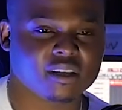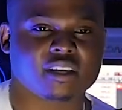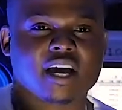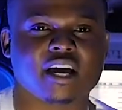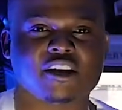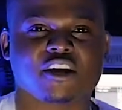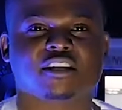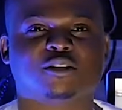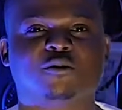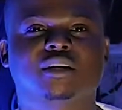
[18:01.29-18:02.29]
Yeah, you
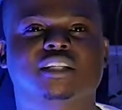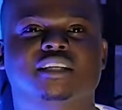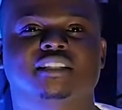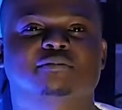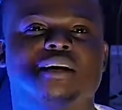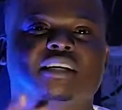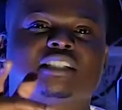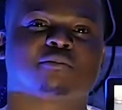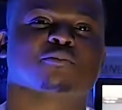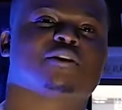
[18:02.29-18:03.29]
already know what it is, man.
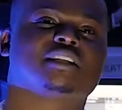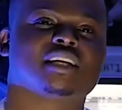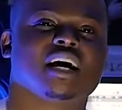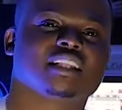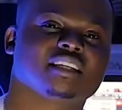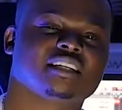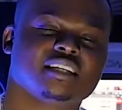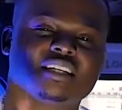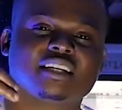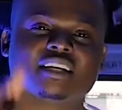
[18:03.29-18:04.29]
It's your boy Dollar.
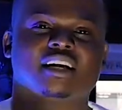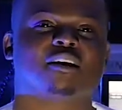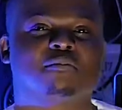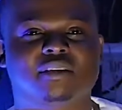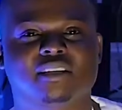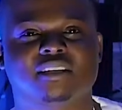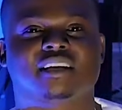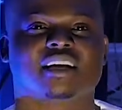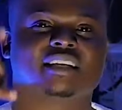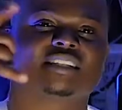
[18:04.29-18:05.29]
You know what I mean?
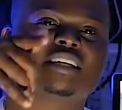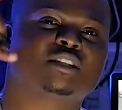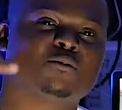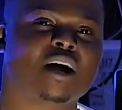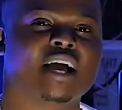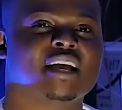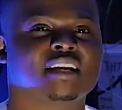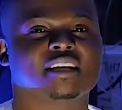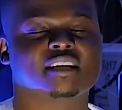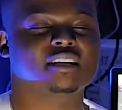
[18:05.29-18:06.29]
S H Y
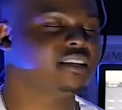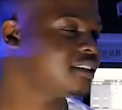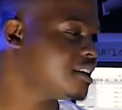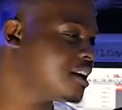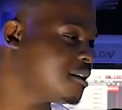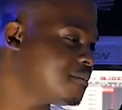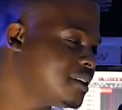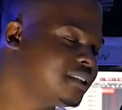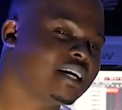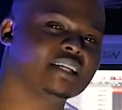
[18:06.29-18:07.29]
N E. You know what I
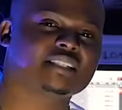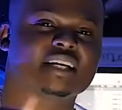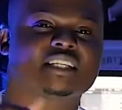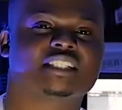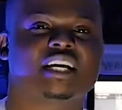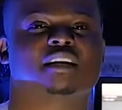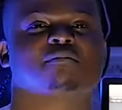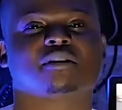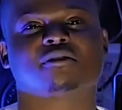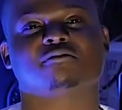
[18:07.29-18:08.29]
mean? Dollar sign Shine, to
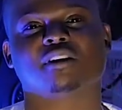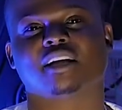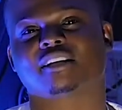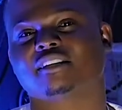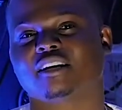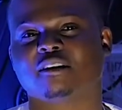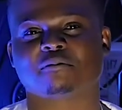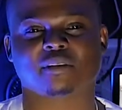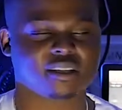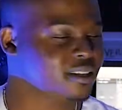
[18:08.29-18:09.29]
be correct. You know what
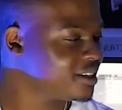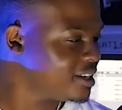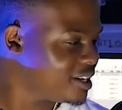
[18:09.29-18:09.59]
I mean?